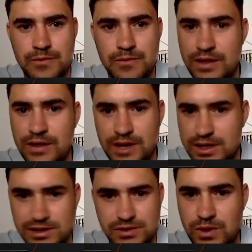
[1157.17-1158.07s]
when
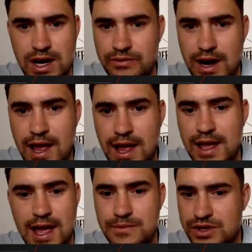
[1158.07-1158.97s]
there's whatever A
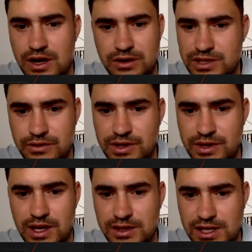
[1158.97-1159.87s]
games on or different things,